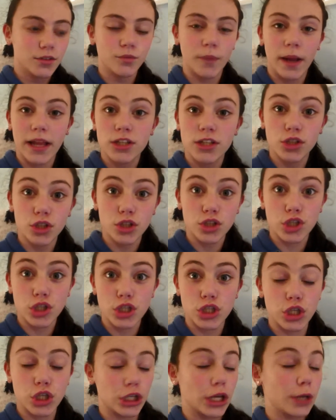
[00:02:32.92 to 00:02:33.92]
Rachel
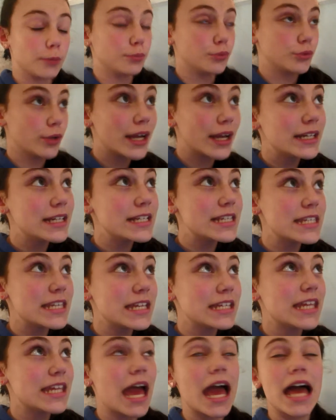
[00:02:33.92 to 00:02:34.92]
just took a
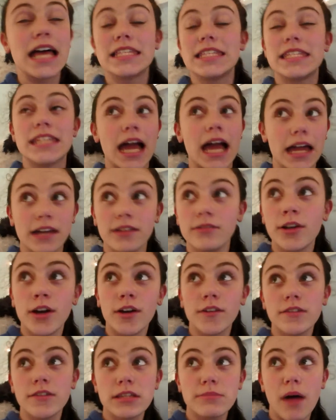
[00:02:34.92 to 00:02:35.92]
pregnancy test I don't
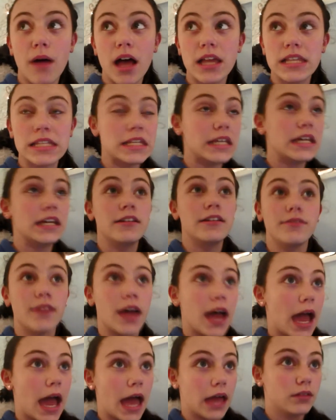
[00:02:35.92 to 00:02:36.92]
know if it's positive
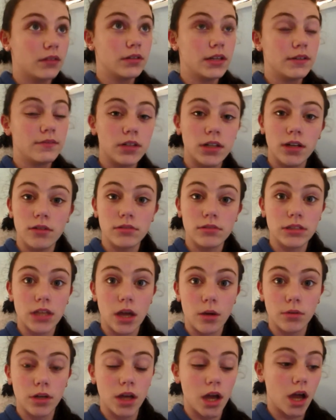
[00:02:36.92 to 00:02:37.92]
I don't even know what's
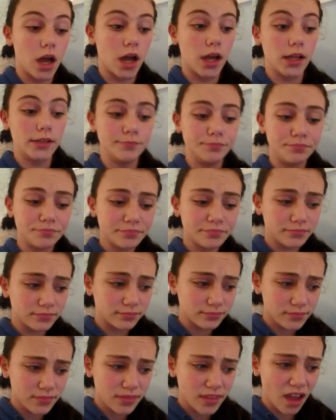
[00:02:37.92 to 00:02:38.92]
going on
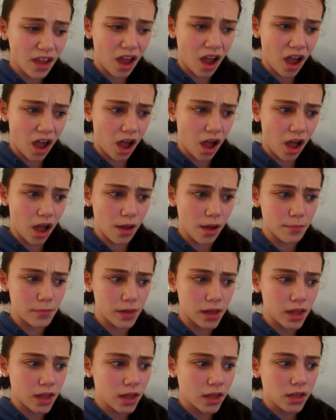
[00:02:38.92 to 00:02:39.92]

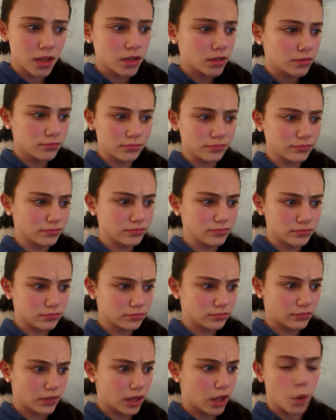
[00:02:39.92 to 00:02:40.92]
um
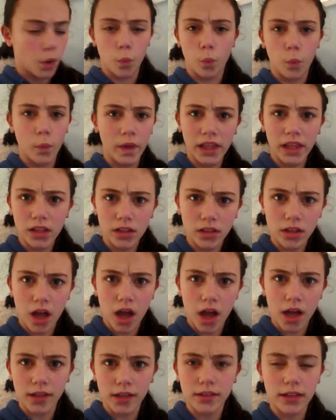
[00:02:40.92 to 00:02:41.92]
Will
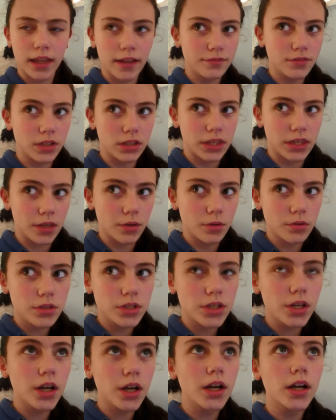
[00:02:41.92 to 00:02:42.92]
got left at the
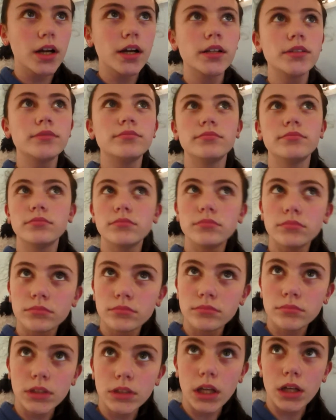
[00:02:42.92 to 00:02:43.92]
altar
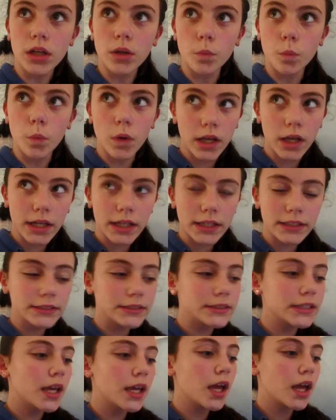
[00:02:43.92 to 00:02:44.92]

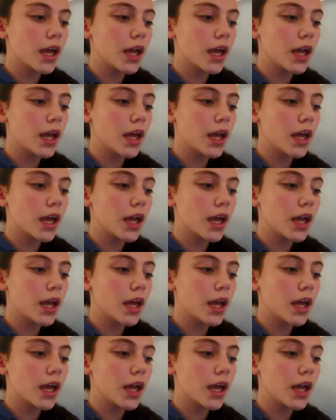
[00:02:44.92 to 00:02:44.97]
what?